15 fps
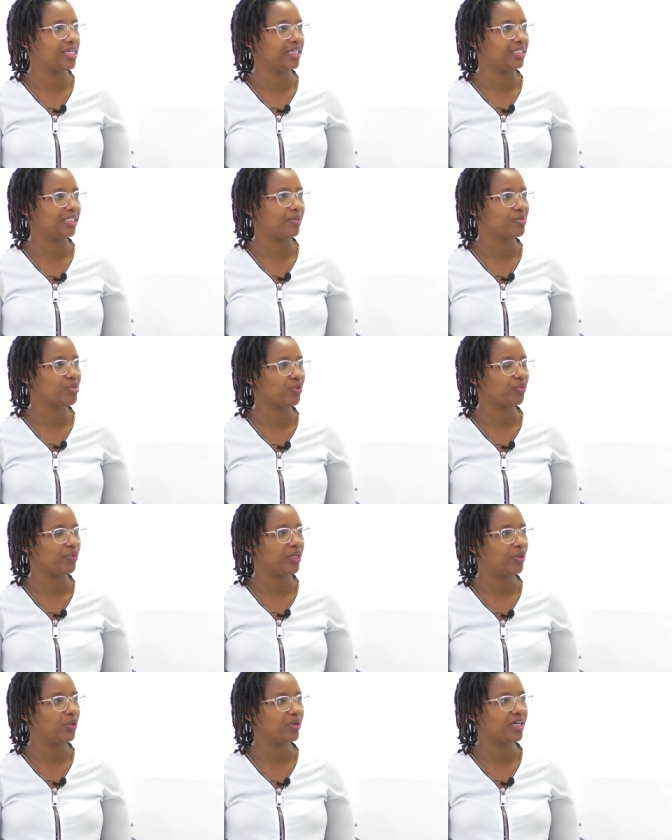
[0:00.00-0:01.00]
in terms mm. of
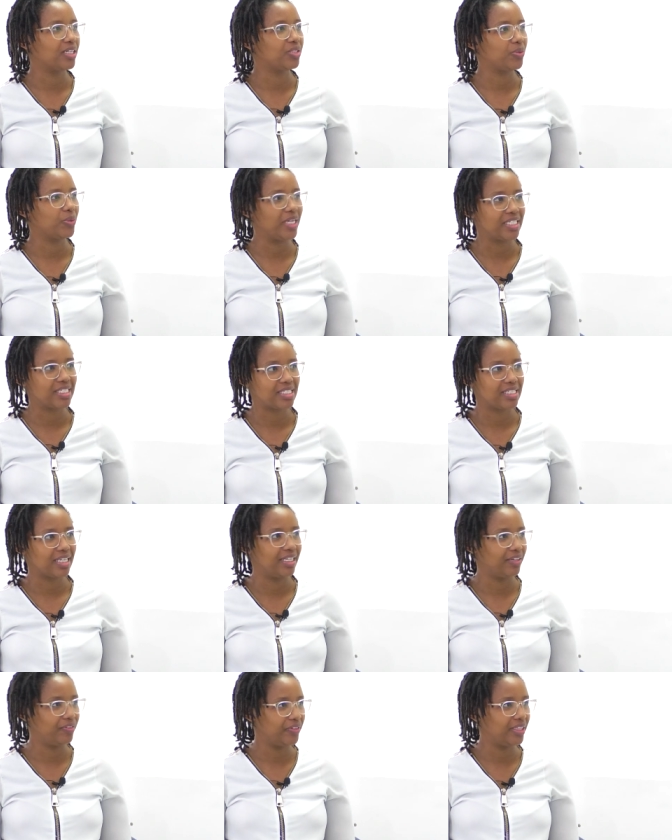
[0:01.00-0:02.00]
when you look at race
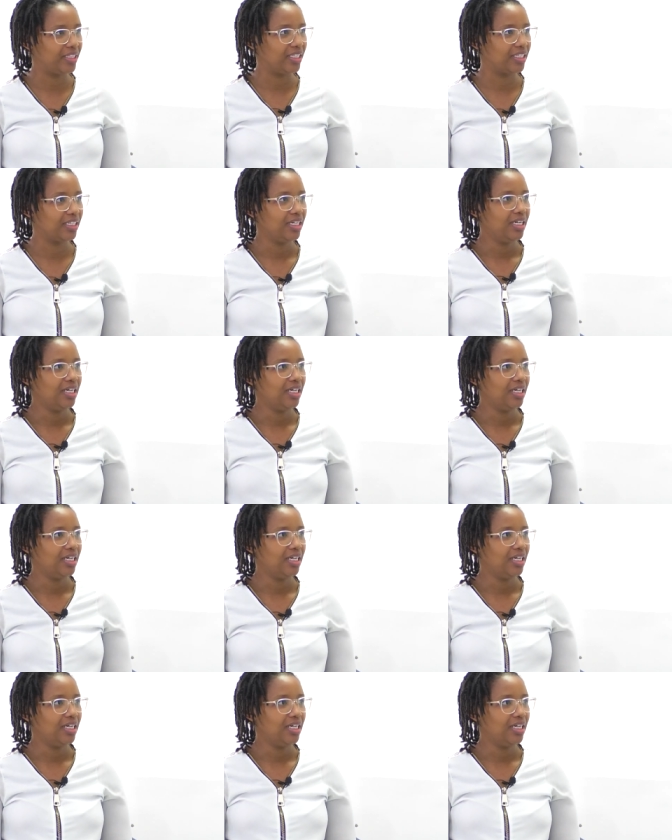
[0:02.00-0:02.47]
and everything.